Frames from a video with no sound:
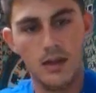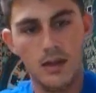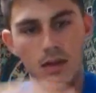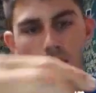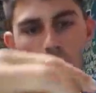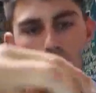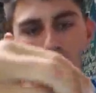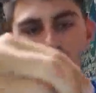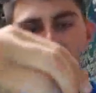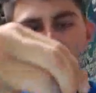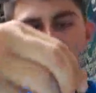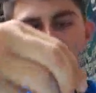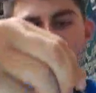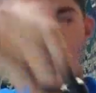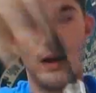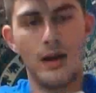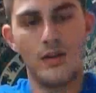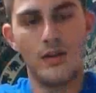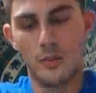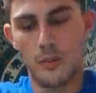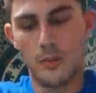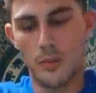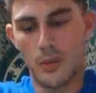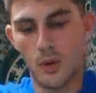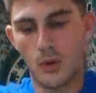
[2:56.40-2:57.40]
then pull
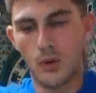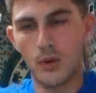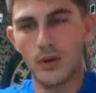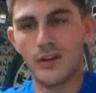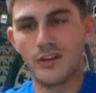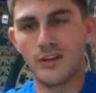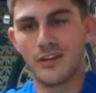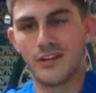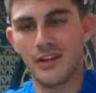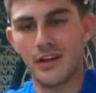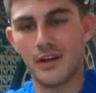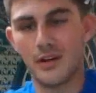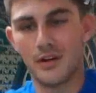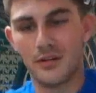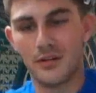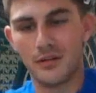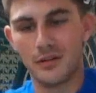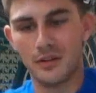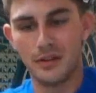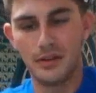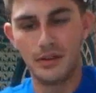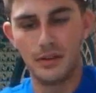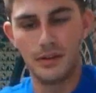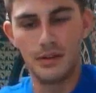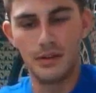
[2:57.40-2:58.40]
out the bolt itself.
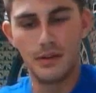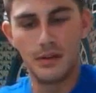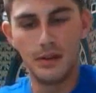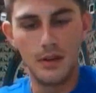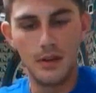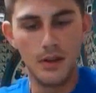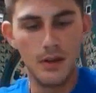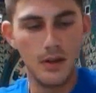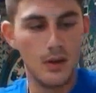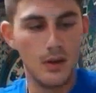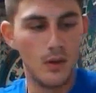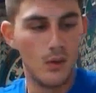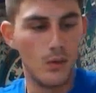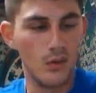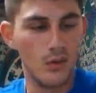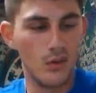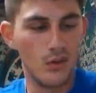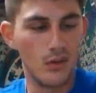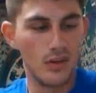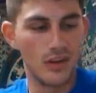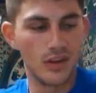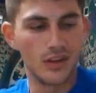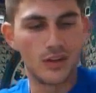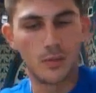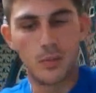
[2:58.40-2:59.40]
Once
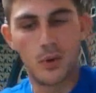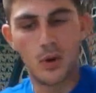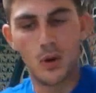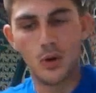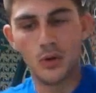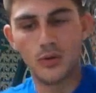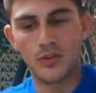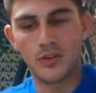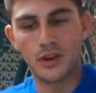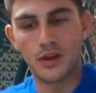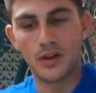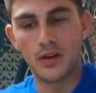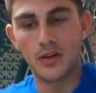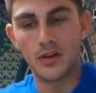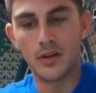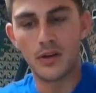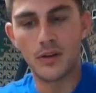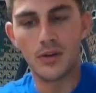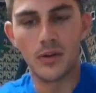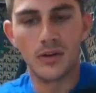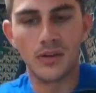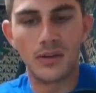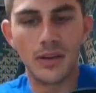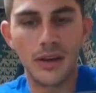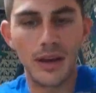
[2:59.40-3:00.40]
you get the bolt out, you
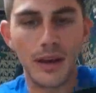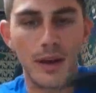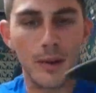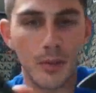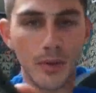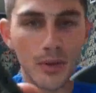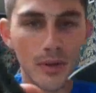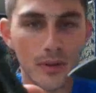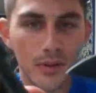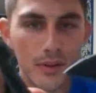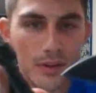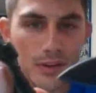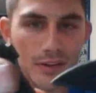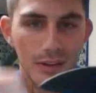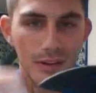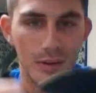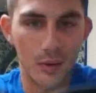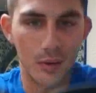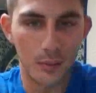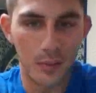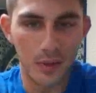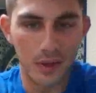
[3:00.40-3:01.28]
can tap this little